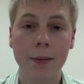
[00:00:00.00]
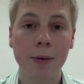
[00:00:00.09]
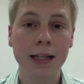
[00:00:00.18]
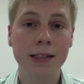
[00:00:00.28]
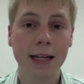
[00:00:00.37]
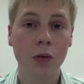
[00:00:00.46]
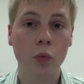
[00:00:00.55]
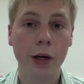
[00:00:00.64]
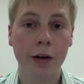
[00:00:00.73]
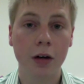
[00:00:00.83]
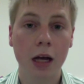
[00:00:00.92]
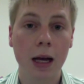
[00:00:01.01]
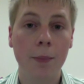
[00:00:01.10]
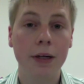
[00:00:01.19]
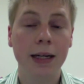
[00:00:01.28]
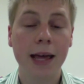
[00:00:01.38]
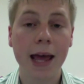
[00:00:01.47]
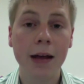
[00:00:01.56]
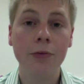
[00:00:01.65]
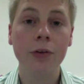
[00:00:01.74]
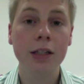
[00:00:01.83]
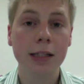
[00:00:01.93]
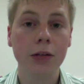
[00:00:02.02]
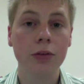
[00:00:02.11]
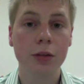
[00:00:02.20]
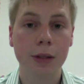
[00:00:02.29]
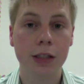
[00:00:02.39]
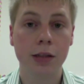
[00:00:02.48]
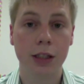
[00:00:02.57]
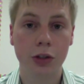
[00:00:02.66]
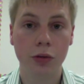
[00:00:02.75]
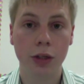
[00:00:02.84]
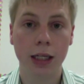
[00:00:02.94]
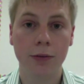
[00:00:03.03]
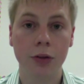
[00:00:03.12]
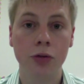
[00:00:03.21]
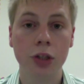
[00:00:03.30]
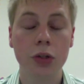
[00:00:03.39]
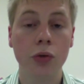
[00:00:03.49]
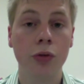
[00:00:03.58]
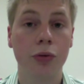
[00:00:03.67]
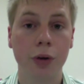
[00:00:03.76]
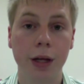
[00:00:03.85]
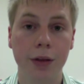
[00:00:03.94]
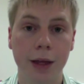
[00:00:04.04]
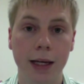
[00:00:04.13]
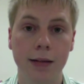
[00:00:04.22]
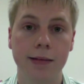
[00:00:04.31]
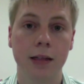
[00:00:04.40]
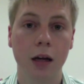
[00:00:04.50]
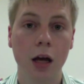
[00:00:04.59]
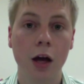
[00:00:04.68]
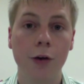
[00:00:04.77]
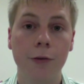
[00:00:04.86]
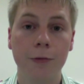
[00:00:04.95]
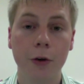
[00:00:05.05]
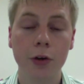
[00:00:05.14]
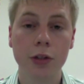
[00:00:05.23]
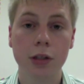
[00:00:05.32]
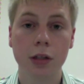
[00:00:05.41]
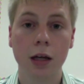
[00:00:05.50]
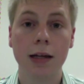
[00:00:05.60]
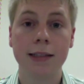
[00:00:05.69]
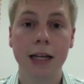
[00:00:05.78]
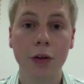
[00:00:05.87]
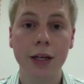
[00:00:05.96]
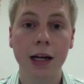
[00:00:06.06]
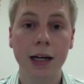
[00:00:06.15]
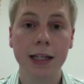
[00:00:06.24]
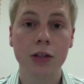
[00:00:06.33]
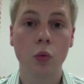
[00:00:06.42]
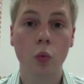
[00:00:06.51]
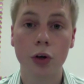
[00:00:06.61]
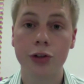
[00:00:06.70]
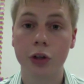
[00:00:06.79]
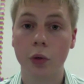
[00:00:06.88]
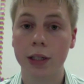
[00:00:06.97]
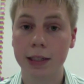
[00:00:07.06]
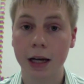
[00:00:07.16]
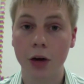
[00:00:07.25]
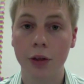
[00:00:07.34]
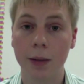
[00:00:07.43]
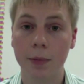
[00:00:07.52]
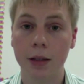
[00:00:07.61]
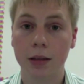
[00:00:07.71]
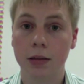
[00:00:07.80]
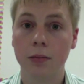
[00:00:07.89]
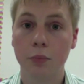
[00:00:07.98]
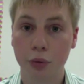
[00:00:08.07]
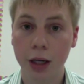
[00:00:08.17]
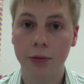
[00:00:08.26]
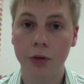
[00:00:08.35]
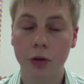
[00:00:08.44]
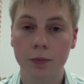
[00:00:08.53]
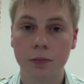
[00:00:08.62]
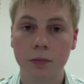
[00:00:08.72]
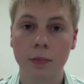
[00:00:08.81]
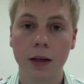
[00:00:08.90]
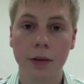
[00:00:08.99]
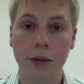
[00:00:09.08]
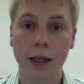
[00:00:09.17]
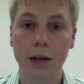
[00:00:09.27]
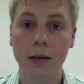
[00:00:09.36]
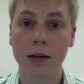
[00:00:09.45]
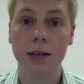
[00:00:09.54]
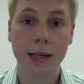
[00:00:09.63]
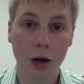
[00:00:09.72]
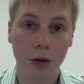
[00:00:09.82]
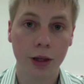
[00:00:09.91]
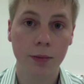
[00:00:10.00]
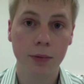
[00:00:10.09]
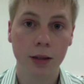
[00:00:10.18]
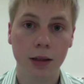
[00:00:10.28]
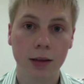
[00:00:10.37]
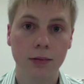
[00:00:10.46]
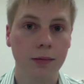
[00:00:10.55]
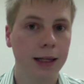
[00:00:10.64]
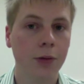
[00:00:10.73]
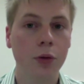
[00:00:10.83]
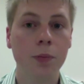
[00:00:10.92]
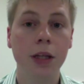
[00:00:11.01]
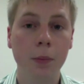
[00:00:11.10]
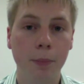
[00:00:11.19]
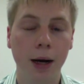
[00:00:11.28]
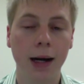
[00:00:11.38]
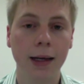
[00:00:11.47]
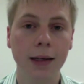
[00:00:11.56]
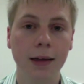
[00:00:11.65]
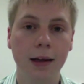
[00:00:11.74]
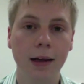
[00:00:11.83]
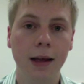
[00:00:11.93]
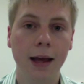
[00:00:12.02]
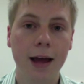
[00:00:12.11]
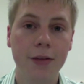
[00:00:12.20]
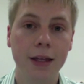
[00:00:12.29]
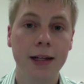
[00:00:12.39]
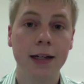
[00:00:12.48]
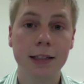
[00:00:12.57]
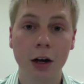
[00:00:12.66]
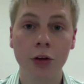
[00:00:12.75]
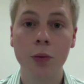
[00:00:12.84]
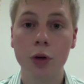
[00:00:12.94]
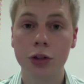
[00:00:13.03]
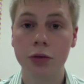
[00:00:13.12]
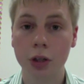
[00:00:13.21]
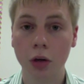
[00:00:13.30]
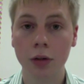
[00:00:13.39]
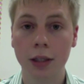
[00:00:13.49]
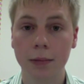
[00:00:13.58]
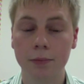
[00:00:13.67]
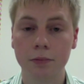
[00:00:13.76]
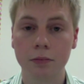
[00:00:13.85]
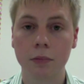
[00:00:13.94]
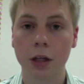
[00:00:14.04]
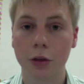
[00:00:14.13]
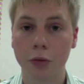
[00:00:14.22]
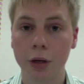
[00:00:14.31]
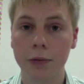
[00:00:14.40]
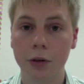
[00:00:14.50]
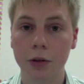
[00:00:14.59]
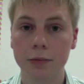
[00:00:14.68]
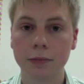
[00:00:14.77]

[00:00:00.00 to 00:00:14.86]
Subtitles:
might sound weird, but in every single speech that you give, you should do 3 things. First, tell the audience what you're going to tell them, preview. Then, tell them, that would be the body, and then tell them what you told them, the review.